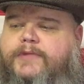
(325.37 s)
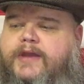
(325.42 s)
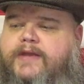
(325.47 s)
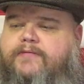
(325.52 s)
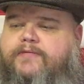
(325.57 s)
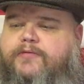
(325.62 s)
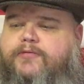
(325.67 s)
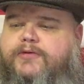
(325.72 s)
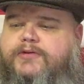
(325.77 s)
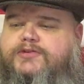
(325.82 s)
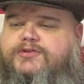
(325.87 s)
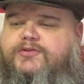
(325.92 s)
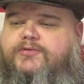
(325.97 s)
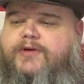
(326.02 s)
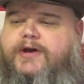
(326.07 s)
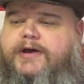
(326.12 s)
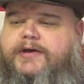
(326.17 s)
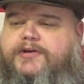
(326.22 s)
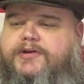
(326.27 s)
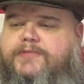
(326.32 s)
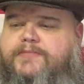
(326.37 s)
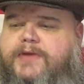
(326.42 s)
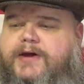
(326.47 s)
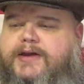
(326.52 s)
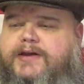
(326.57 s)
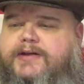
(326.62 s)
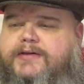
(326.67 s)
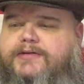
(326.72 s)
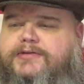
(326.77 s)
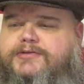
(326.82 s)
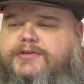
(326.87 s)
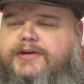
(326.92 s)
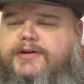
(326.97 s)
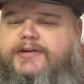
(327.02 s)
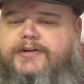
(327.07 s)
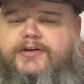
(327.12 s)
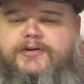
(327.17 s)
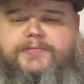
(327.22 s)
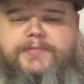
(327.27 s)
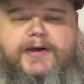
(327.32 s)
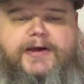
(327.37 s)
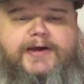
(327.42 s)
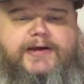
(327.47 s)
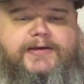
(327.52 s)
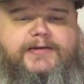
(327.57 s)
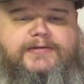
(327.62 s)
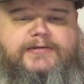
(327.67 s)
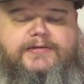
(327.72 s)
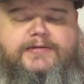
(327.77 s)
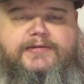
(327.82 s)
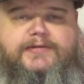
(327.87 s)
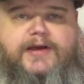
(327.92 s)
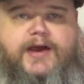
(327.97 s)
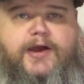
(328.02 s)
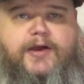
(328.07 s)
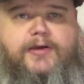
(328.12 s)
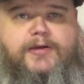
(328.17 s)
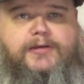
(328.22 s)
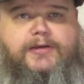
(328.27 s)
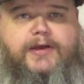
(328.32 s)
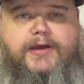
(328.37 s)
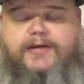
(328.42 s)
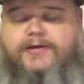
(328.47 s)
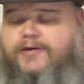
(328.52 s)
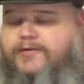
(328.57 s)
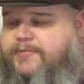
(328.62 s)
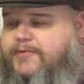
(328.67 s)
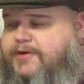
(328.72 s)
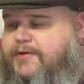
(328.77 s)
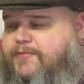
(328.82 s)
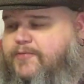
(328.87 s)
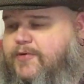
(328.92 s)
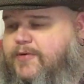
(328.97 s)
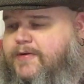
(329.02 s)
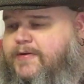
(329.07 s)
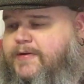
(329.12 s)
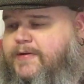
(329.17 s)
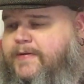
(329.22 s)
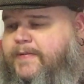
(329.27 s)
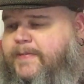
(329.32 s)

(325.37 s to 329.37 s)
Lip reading: Every once in a while, you might hear a train go by. I hardly hear them anymore.